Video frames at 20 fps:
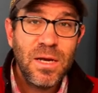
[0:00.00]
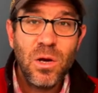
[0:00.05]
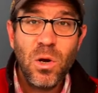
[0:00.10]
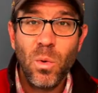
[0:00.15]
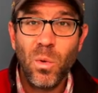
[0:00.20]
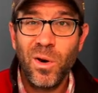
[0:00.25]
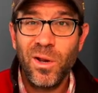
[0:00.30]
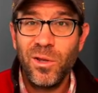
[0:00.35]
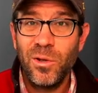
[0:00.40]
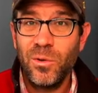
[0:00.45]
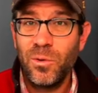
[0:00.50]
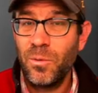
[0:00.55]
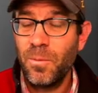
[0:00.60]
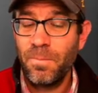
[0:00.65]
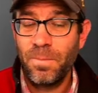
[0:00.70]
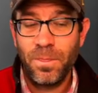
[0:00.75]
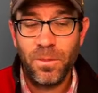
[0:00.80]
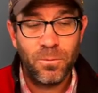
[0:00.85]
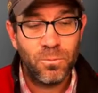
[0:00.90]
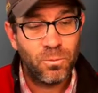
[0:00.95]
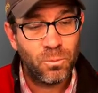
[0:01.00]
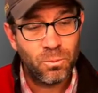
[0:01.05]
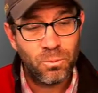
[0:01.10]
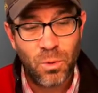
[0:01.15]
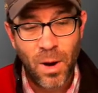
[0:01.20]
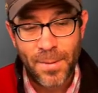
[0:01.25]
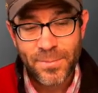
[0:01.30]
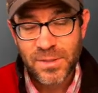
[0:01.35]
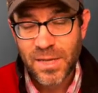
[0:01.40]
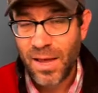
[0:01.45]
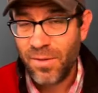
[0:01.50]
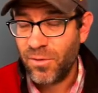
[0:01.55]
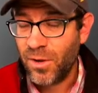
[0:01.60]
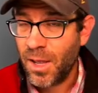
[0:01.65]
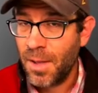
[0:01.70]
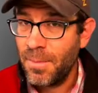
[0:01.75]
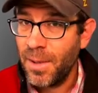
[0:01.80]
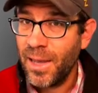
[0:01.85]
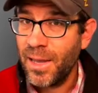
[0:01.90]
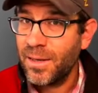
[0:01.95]
where you perhaps have a
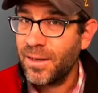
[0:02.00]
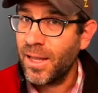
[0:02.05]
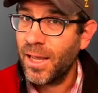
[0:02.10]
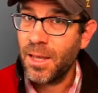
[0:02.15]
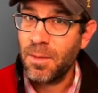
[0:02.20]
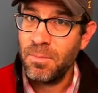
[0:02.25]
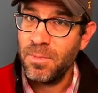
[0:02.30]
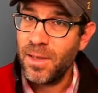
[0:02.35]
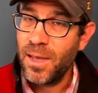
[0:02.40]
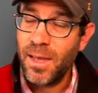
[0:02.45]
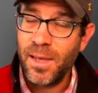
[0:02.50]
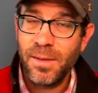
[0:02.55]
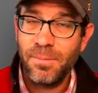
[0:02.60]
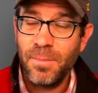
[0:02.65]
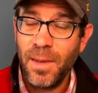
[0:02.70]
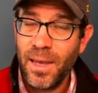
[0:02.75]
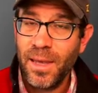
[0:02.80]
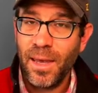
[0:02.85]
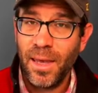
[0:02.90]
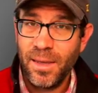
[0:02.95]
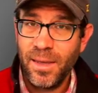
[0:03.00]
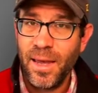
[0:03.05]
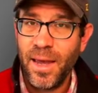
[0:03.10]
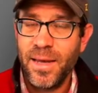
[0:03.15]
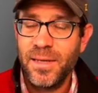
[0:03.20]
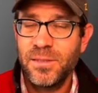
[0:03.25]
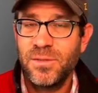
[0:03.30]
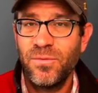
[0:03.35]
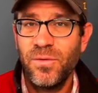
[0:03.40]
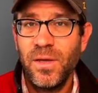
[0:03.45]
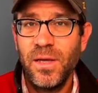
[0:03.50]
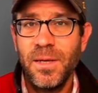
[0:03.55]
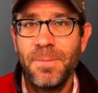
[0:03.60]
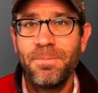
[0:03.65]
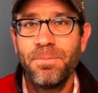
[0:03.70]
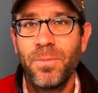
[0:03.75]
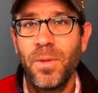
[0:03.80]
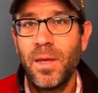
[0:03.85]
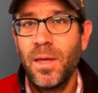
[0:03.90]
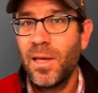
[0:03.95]
command like make EASV,
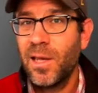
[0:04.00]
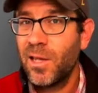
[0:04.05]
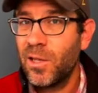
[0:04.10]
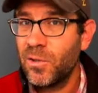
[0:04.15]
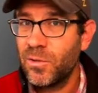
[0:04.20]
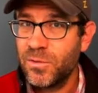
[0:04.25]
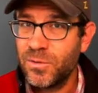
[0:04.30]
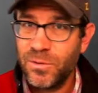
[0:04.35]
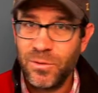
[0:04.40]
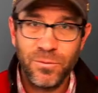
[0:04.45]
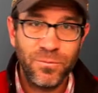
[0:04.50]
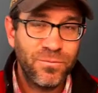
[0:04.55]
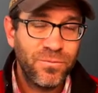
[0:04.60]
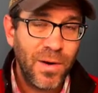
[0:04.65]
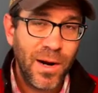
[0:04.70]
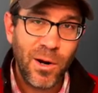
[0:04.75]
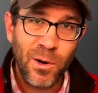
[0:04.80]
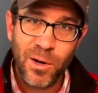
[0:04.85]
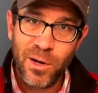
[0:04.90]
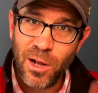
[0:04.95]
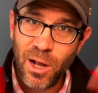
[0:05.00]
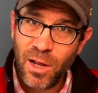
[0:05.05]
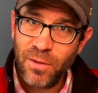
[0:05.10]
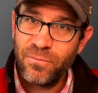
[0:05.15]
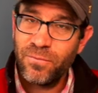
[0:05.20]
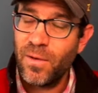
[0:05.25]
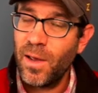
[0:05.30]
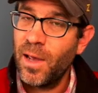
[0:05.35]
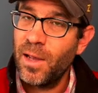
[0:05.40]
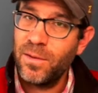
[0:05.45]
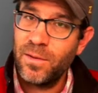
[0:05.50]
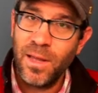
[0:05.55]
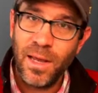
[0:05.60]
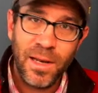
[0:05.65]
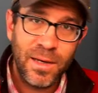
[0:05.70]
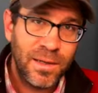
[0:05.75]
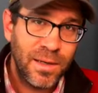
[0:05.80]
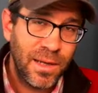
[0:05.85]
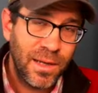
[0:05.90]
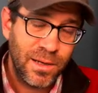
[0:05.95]
you fire it off, and
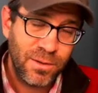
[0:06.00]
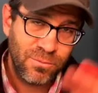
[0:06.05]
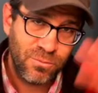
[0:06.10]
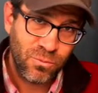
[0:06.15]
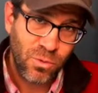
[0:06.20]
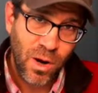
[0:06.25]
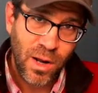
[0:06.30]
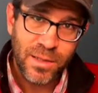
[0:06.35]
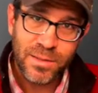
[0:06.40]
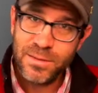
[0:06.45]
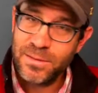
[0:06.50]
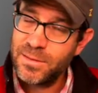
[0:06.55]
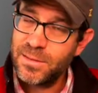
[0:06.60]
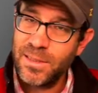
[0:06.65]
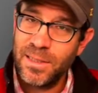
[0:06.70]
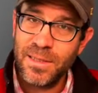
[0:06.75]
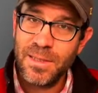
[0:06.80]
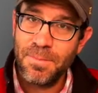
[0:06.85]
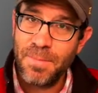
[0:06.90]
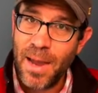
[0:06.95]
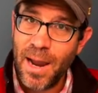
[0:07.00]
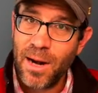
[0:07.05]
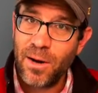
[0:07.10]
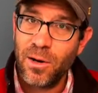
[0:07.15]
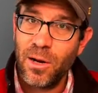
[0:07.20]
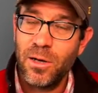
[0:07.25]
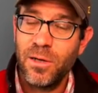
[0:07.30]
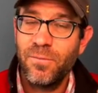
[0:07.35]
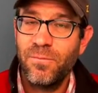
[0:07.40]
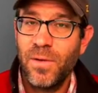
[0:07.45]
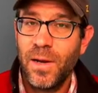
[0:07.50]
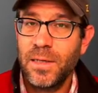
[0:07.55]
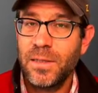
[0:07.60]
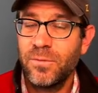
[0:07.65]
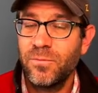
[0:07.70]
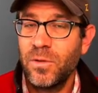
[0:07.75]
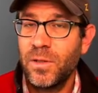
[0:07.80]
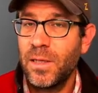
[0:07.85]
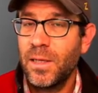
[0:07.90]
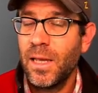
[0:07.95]
then it runs in the background
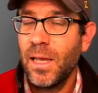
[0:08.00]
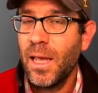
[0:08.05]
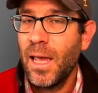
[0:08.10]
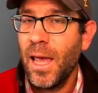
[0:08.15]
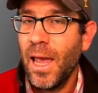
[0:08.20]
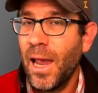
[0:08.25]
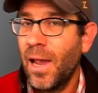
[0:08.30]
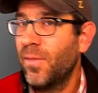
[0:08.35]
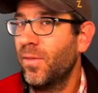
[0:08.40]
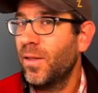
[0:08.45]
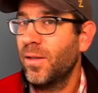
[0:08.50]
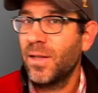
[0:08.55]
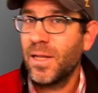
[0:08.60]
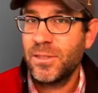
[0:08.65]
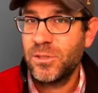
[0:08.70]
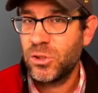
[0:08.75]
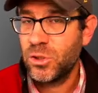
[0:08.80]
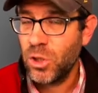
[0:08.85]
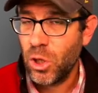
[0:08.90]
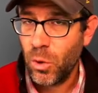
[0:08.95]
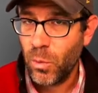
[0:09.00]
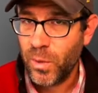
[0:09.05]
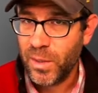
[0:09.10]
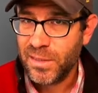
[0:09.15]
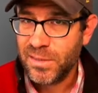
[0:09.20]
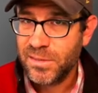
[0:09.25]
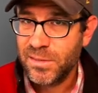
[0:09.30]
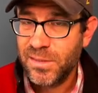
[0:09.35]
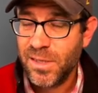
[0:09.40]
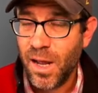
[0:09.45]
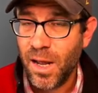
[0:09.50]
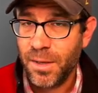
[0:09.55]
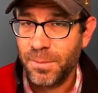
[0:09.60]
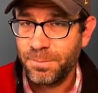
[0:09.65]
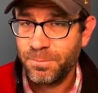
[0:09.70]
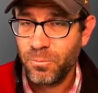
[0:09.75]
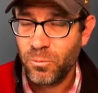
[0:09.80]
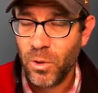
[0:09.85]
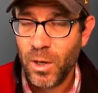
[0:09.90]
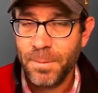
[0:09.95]
effectively, and then lets you know when it's done,
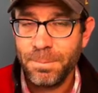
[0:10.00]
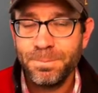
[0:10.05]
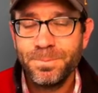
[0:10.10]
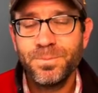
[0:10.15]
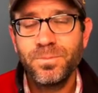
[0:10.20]
right?